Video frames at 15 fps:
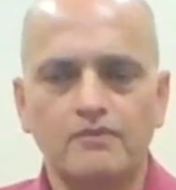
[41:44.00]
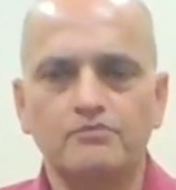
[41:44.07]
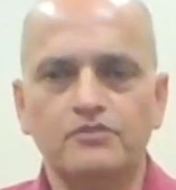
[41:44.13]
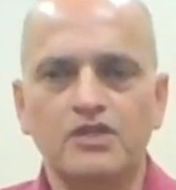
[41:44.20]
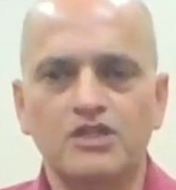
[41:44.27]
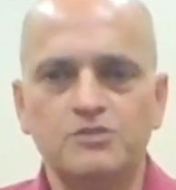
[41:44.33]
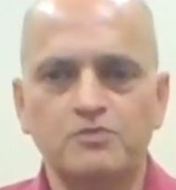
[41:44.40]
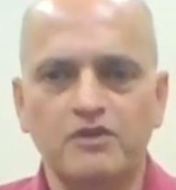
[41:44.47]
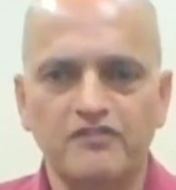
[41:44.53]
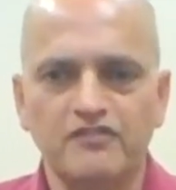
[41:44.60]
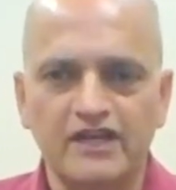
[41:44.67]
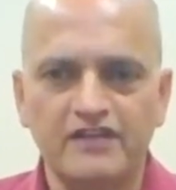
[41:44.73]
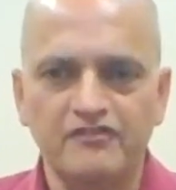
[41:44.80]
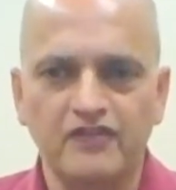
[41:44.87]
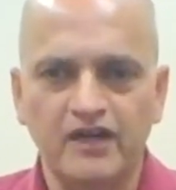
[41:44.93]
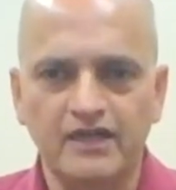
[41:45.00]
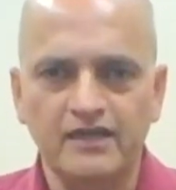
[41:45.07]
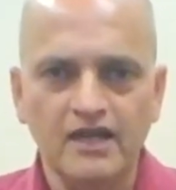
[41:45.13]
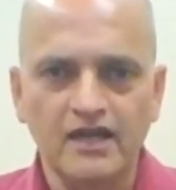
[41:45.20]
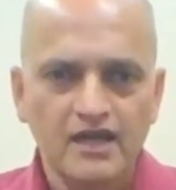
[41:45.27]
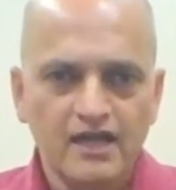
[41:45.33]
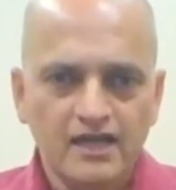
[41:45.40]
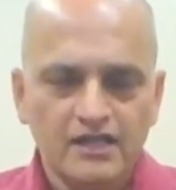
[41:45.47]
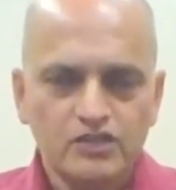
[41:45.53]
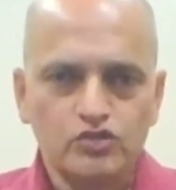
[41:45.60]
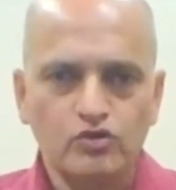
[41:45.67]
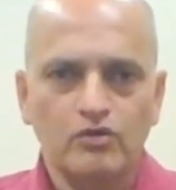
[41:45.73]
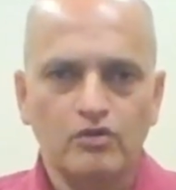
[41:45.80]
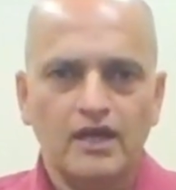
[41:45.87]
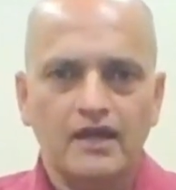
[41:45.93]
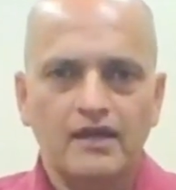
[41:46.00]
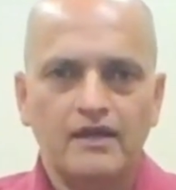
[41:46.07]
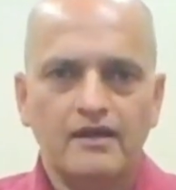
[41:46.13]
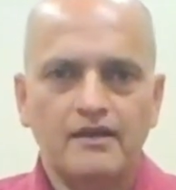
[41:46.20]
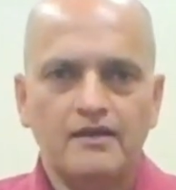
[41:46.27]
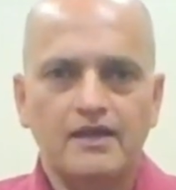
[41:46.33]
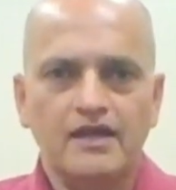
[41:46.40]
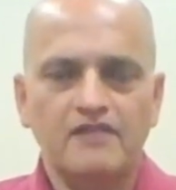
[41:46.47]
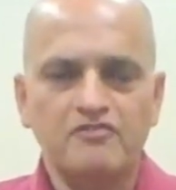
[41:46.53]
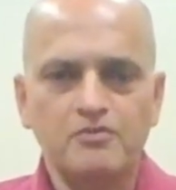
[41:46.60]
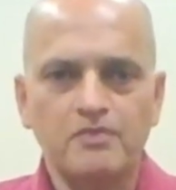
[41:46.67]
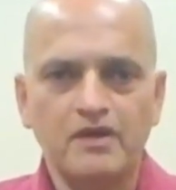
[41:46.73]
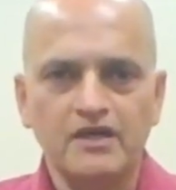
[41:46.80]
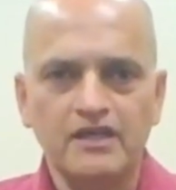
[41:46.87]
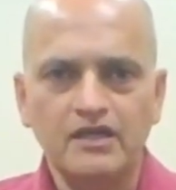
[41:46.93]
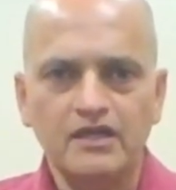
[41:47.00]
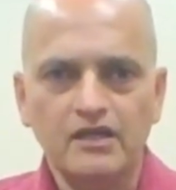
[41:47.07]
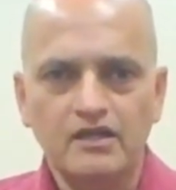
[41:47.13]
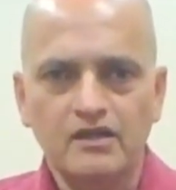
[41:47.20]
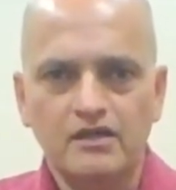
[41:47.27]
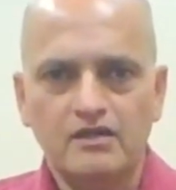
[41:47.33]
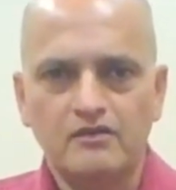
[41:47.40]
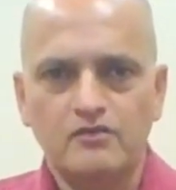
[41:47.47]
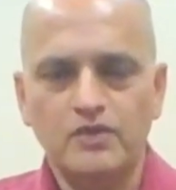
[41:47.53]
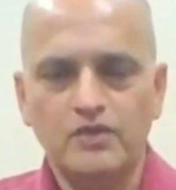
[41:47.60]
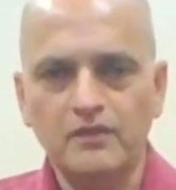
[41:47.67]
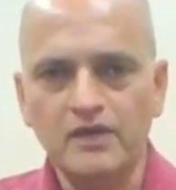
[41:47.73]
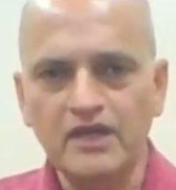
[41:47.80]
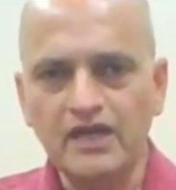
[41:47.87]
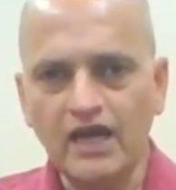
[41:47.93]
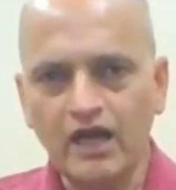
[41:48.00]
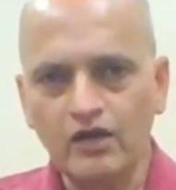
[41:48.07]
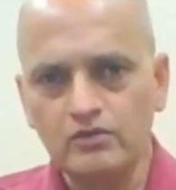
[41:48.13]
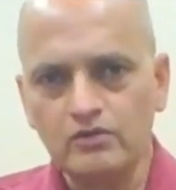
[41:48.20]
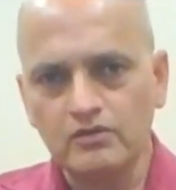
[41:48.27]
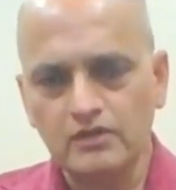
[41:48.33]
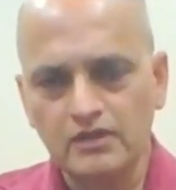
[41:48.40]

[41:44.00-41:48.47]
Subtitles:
That's perfectly fine. So everybody, we will now,